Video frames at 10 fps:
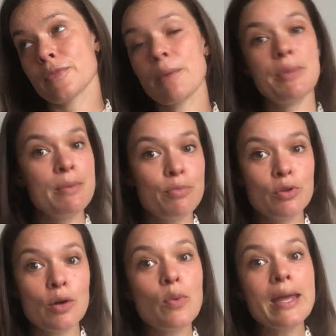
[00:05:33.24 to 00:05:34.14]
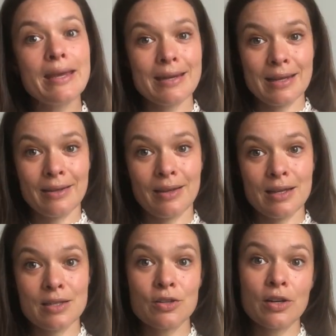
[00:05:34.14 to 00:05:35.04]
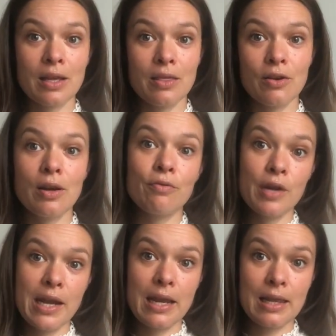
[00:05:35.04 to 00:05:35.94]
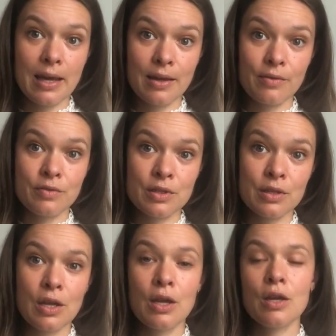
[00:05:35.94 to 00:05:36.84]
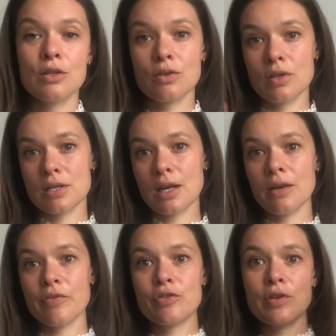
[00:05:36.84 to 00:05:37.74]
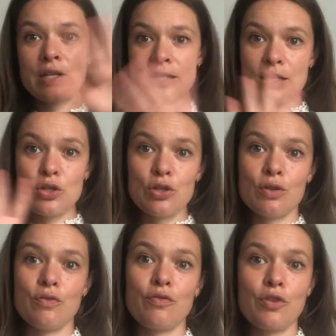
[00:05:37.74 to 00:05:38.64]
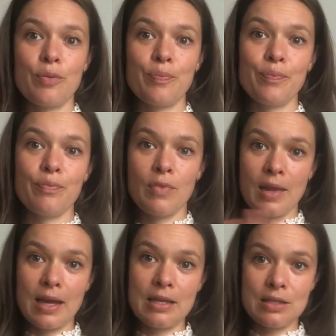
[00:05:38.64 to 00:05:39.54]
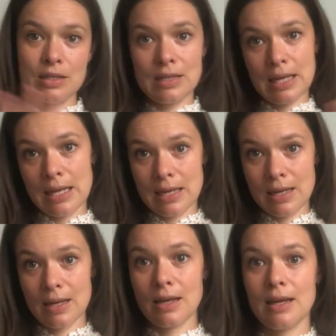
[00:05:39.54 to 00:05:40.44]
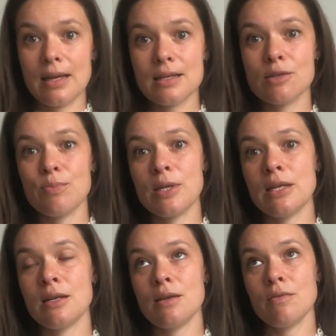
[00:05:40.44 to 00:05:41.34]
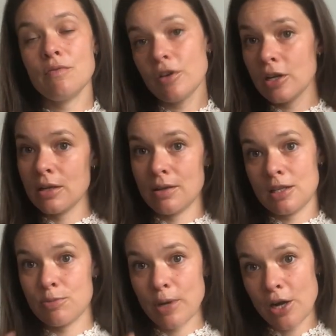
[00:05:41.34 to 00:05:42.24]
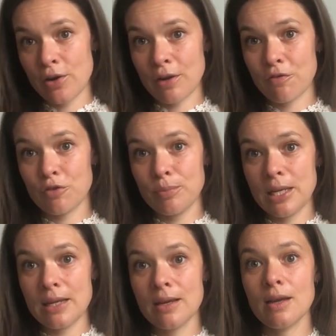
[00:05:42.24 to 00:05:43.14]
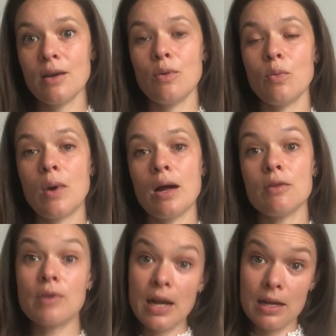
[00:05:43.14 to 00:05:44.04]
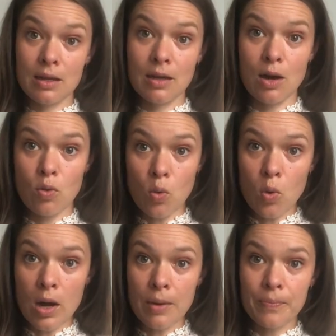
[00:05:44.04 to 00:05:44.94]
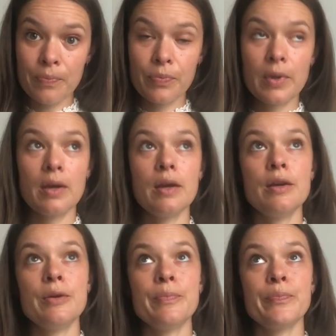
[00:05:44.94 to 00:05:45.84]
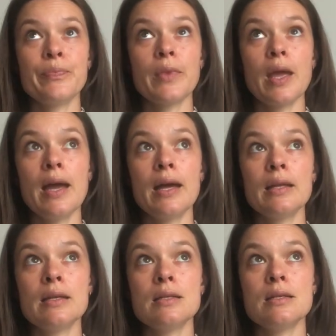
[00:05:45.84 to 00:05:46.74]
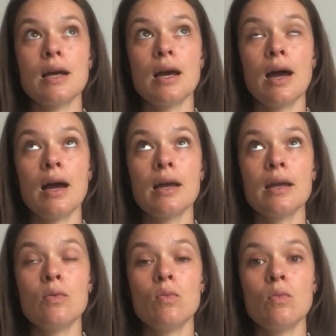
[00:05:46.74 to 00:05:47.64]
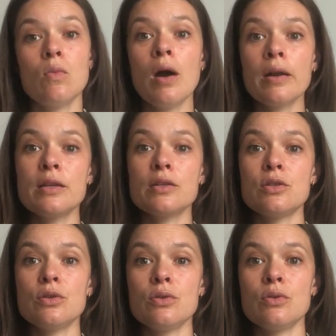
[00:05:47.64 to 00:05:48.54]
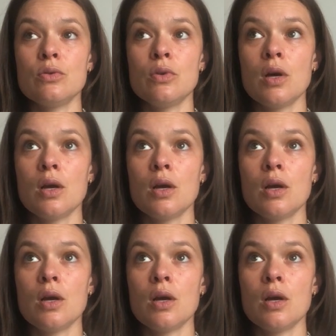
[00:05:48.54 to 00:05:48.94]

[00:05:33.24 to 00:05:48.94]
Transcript: people awakening and starting their everyday lives. So this kind of transition from night to day has been very inspiring for me while writing Aurora. And I wanted to